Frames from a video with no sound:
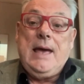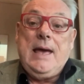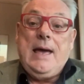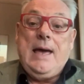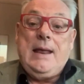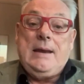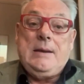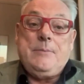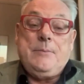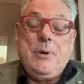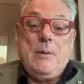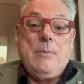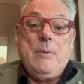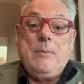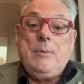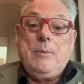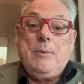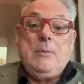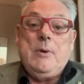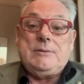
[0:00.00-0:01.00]
And it
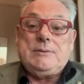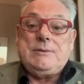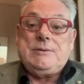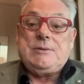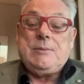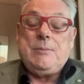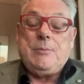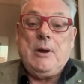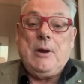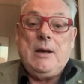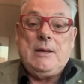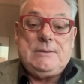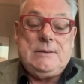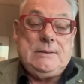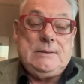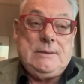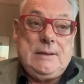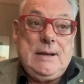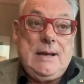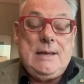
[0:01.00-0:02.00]
probably wasn't
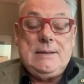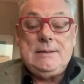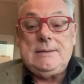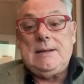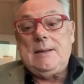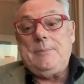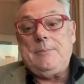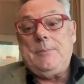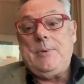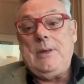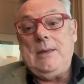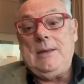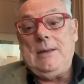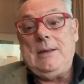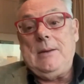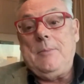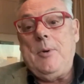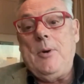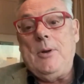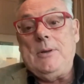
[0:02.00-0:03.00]
surprising that I ended up
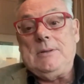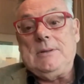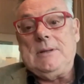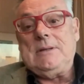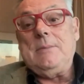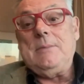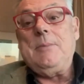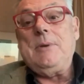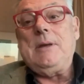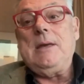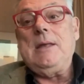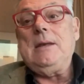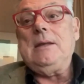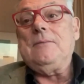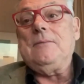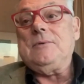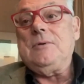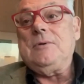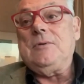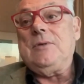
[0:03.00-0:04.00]
being appointed at the
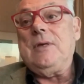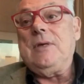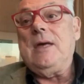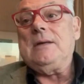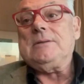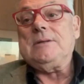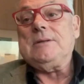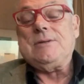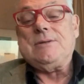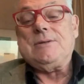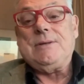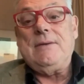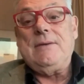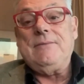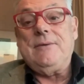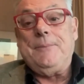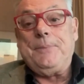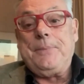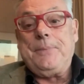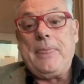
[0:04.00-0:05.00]
beginning of
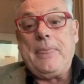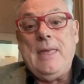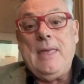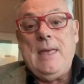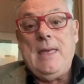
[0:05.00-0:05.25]
2007